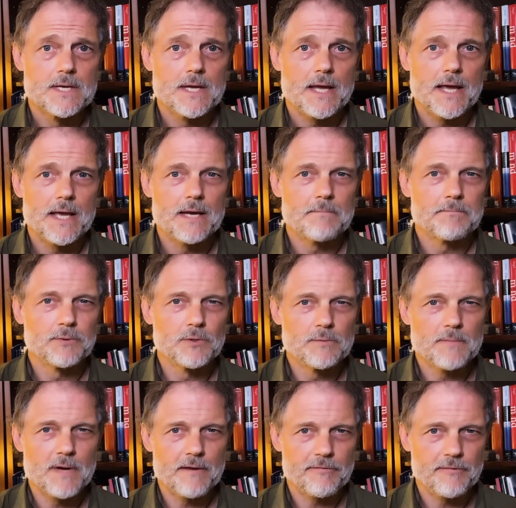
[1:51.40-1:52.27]
and it blew
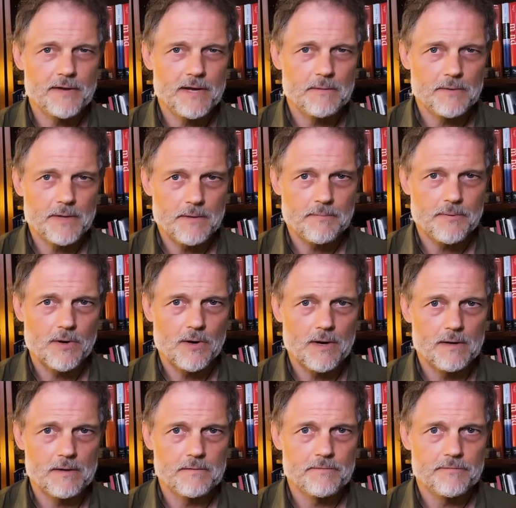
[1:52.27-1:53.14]
my family
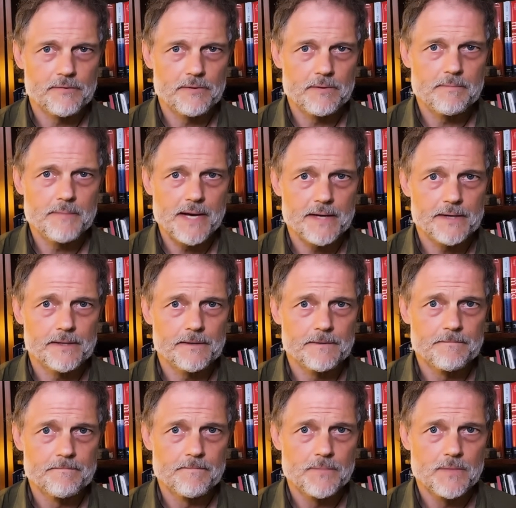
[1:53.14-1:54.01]
apart for the
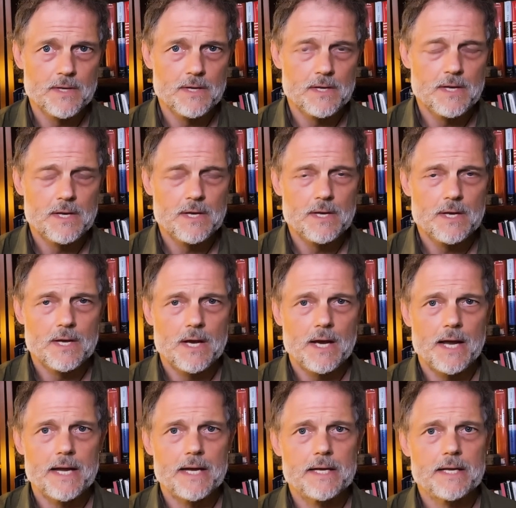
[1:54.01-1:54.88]
better.
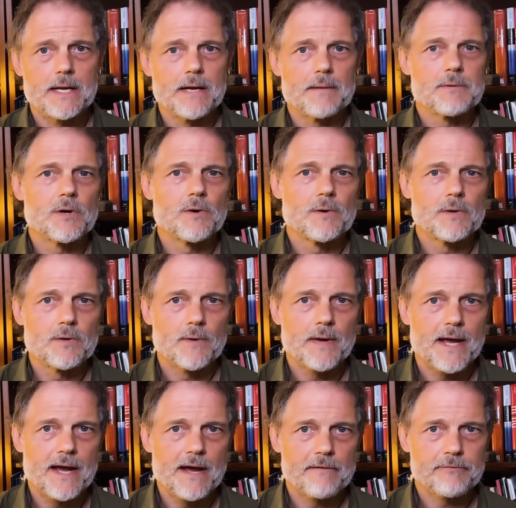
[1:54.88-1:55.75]
I ended up going to a
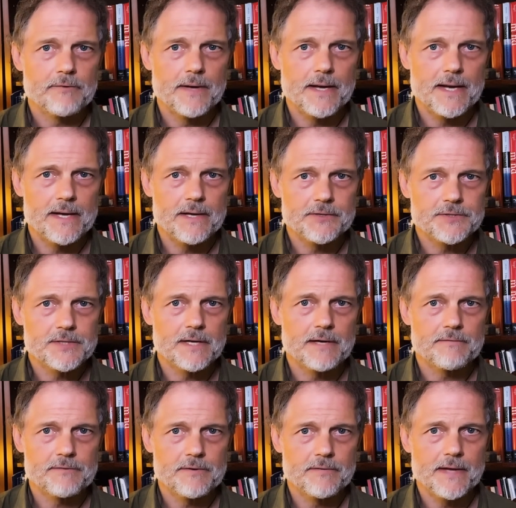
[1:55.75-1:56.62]
halfway house
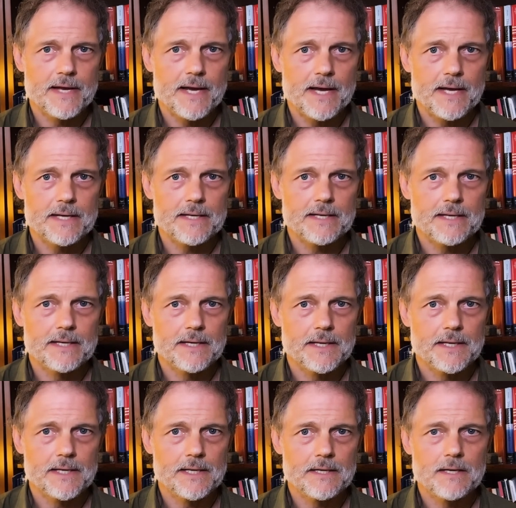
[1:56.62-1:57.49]
after that, and
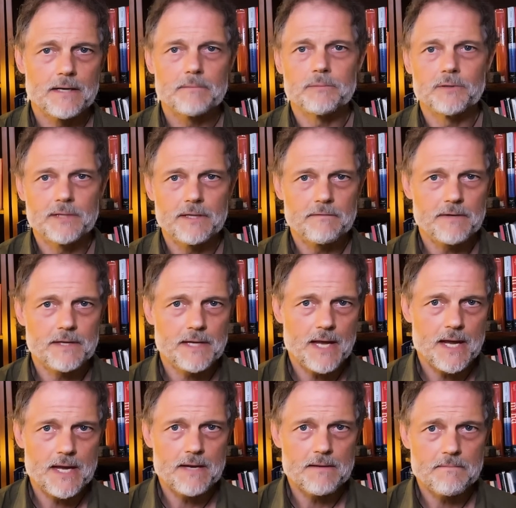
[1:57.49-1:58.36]
I ended up leaving
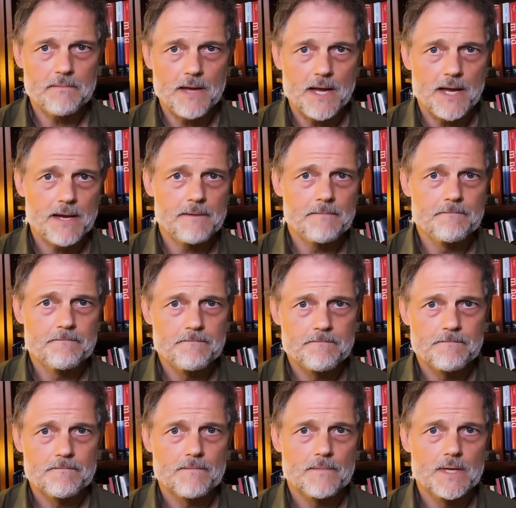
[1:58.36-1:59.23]
AMA.
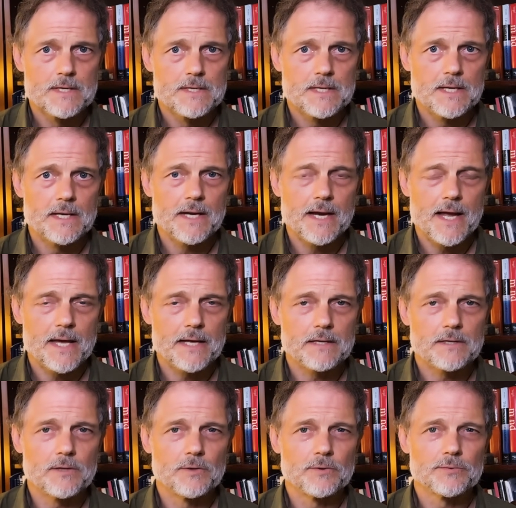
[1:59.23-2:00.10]
And I had
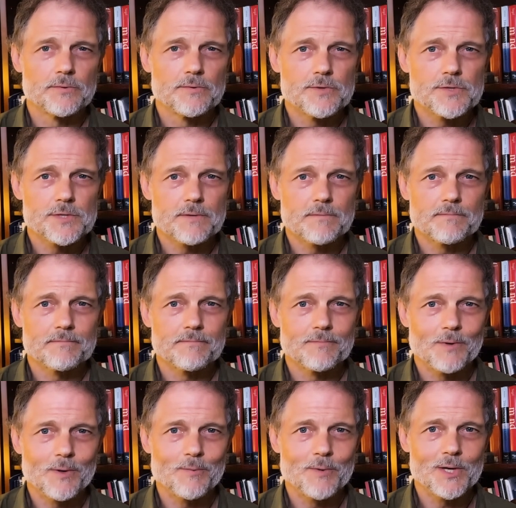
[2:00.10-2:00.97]
to go through
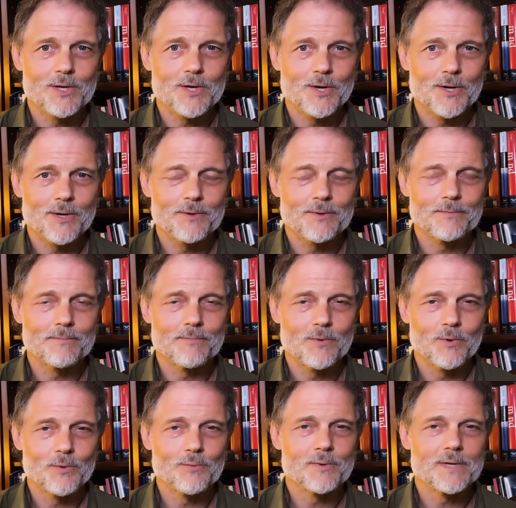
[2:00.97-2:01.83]
some, what we call
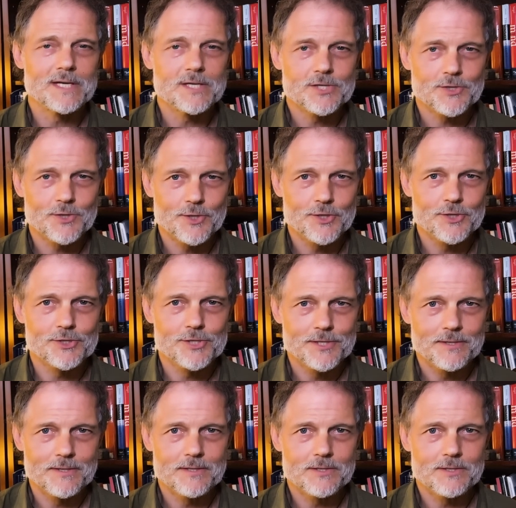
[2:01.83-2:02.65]
more research in